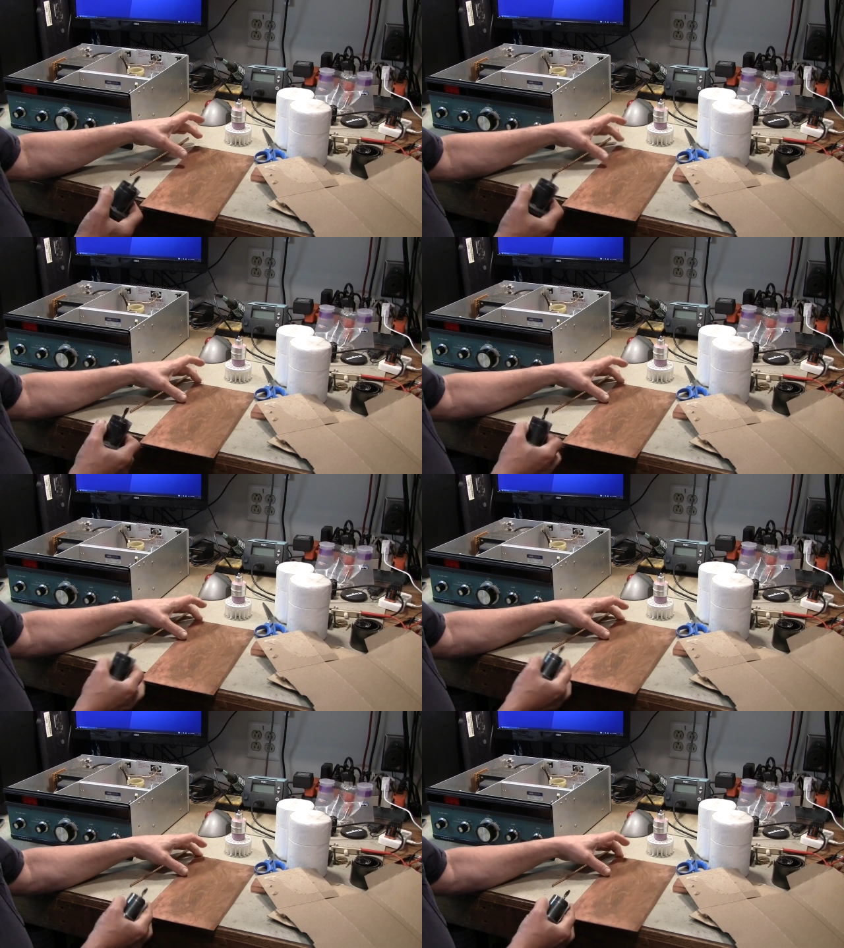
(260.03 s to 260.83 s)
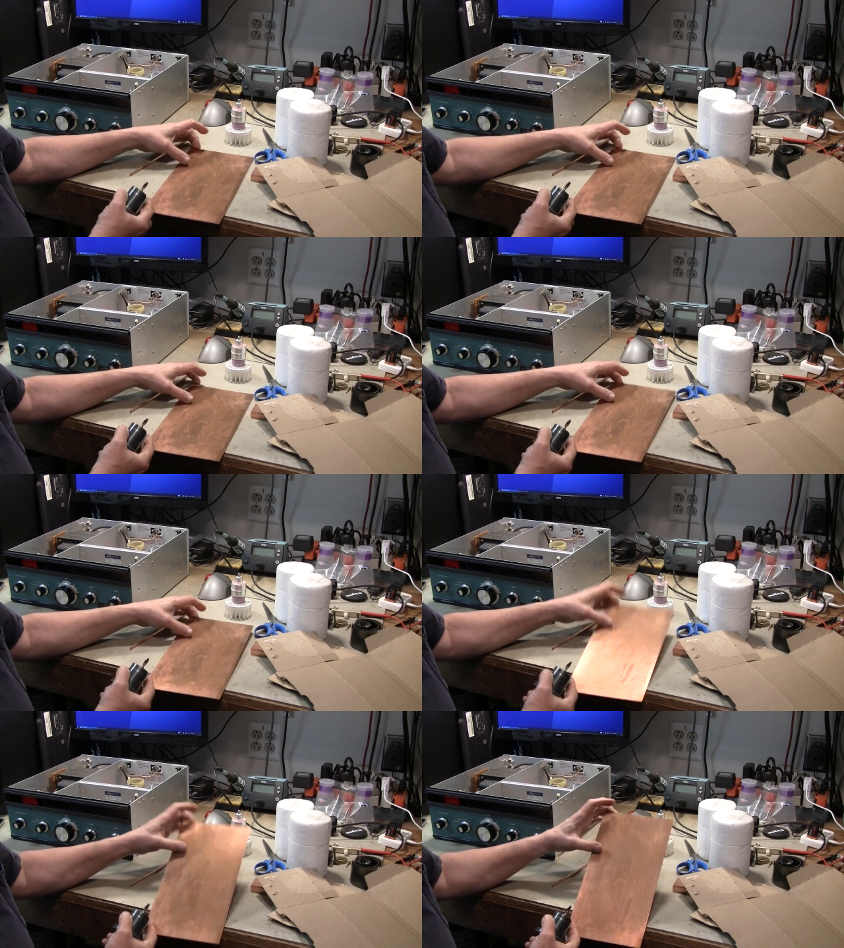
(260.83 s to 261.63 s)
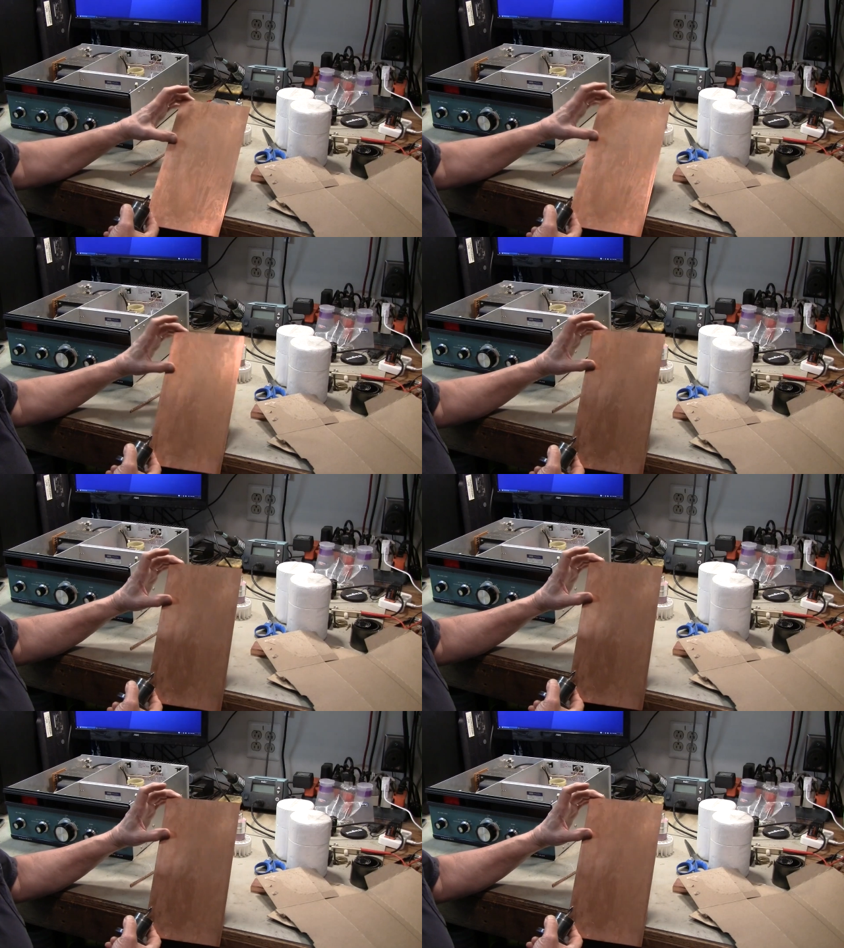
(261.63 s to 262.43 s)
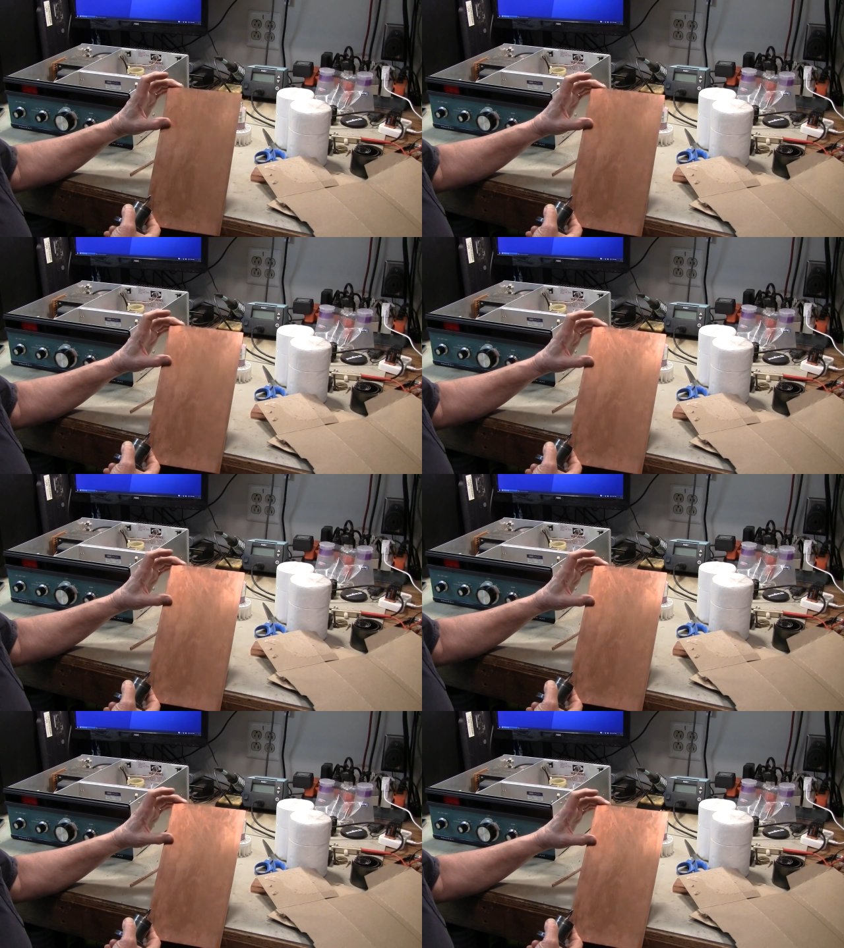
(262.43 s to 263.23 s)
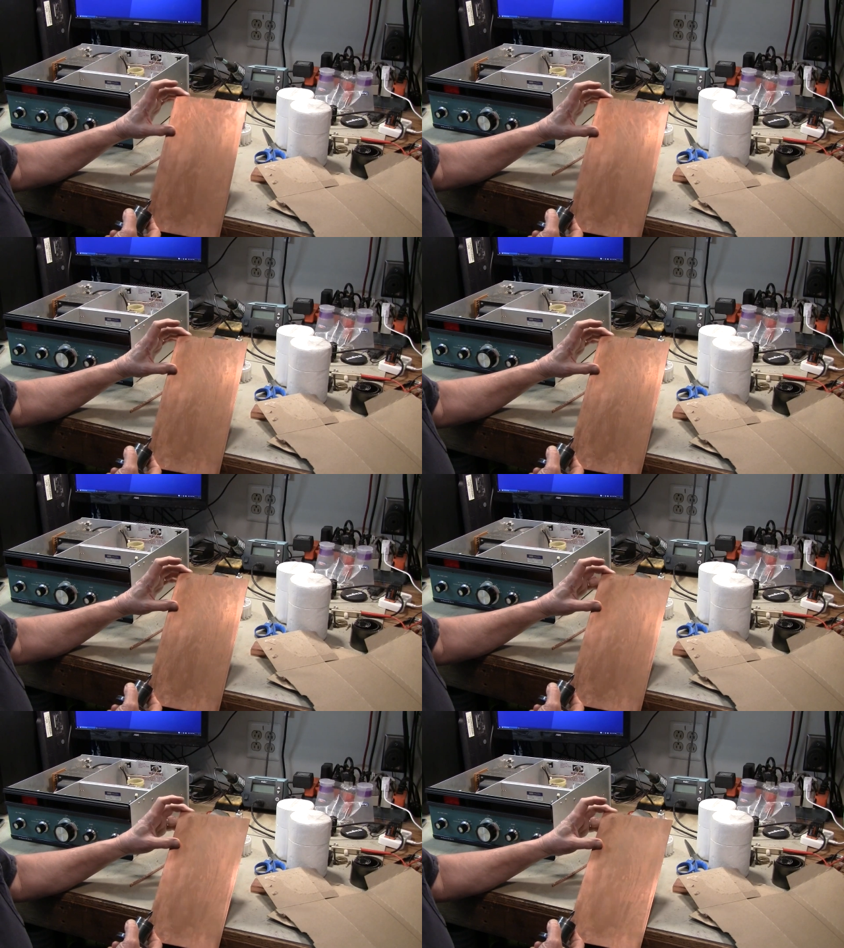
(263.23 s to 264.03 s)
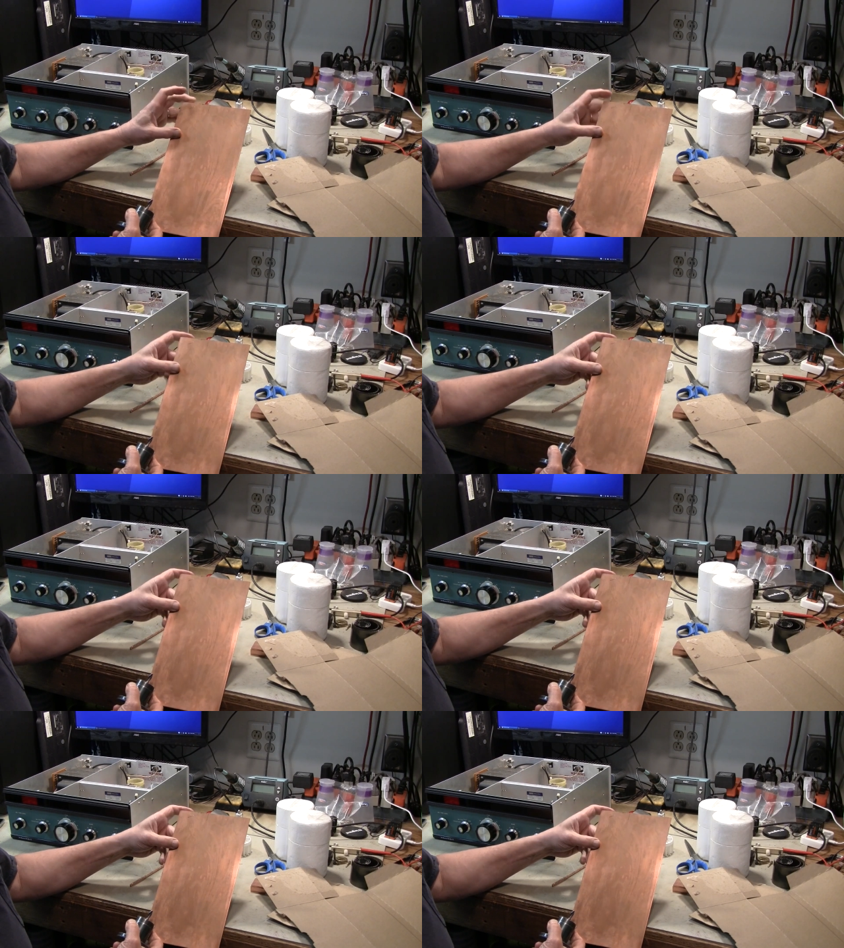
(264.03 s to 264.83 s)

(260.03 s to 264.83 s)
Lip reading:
[unreadable: no face in view]